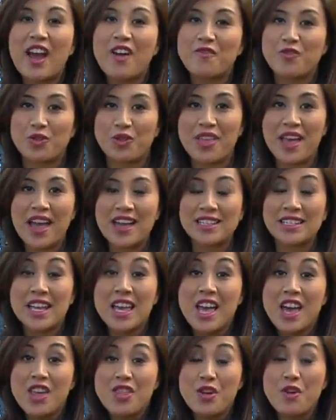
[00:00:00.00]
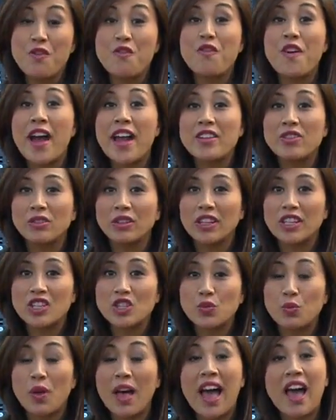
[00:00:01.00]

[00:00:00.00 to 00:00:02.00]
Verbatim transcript: After that, the finalists will